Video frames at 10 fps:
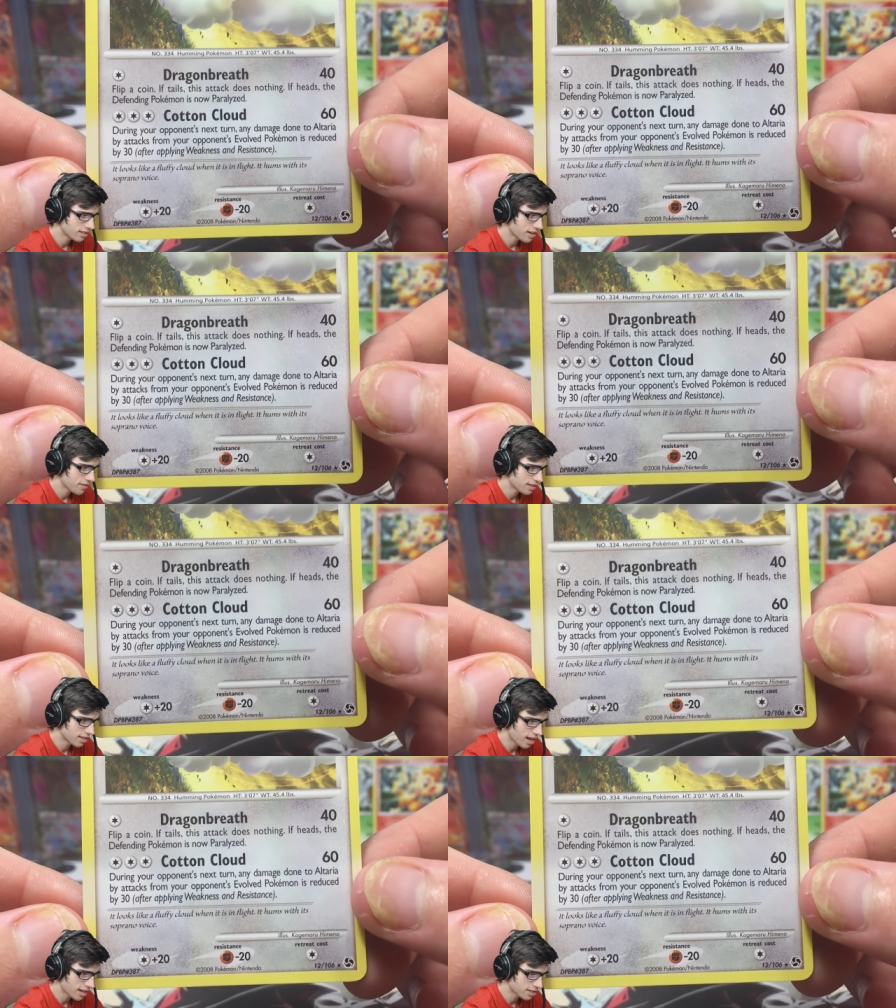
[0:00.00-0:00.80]
let's see if
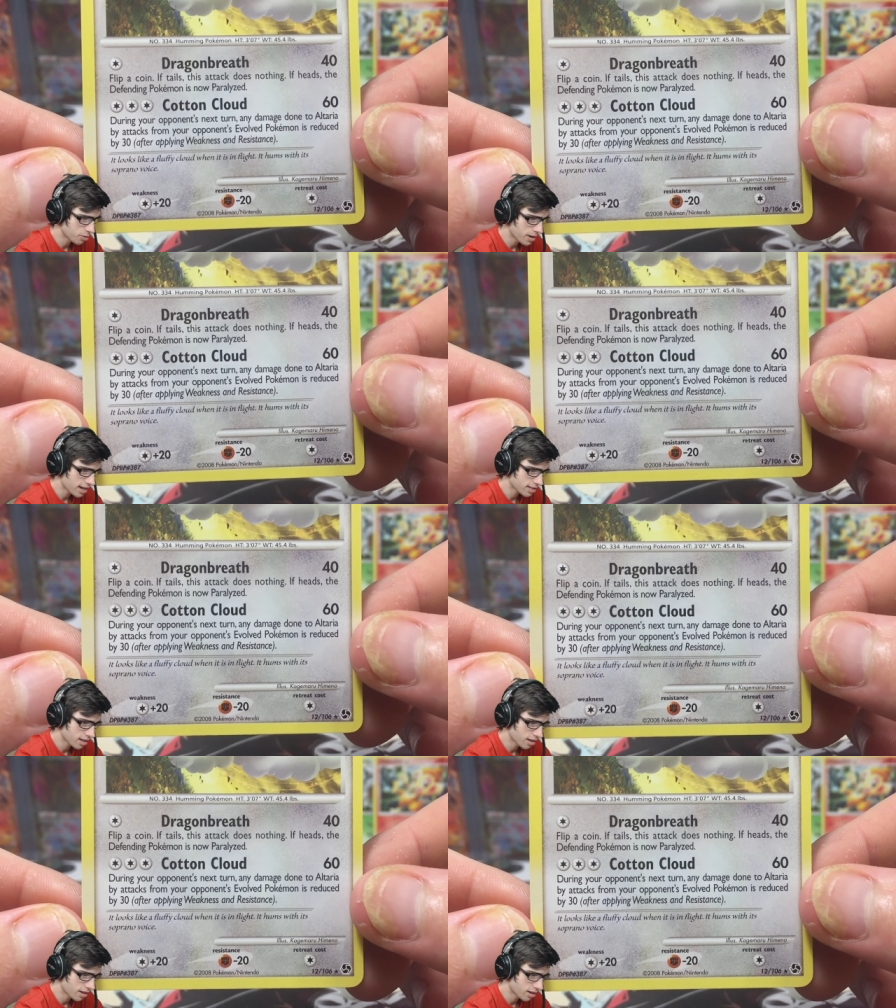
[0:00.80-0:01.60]
these last 2 packs
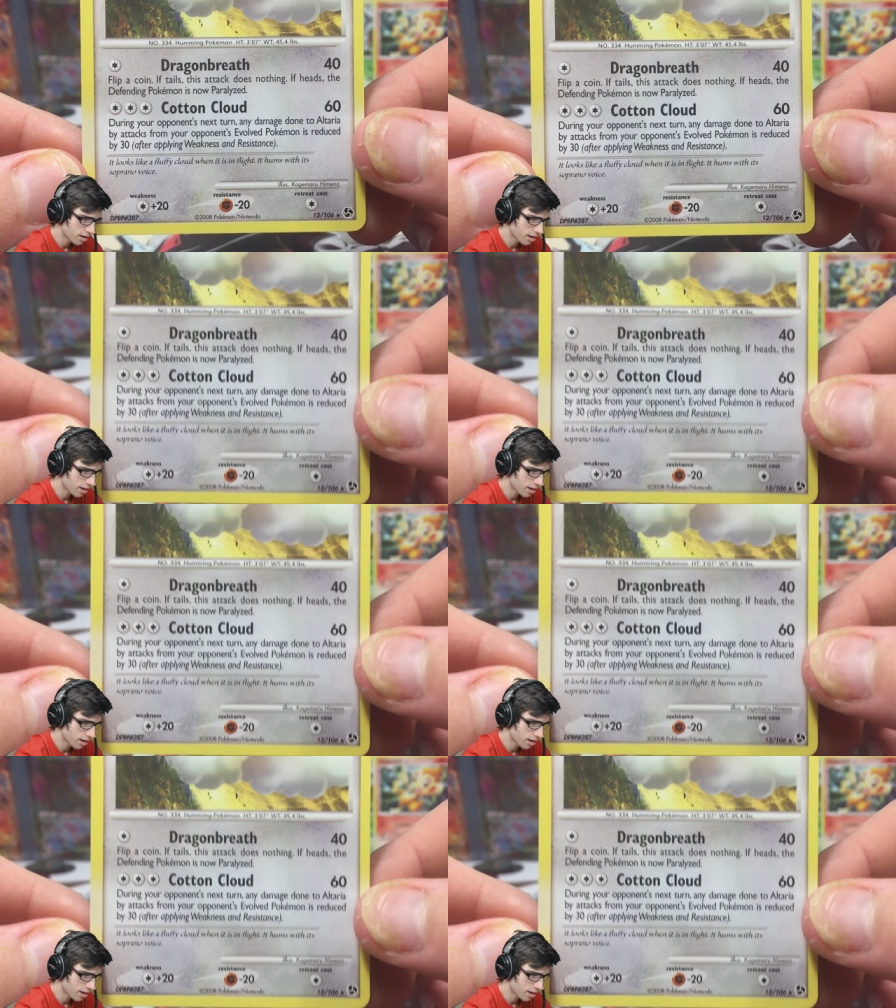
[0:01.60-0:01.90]
can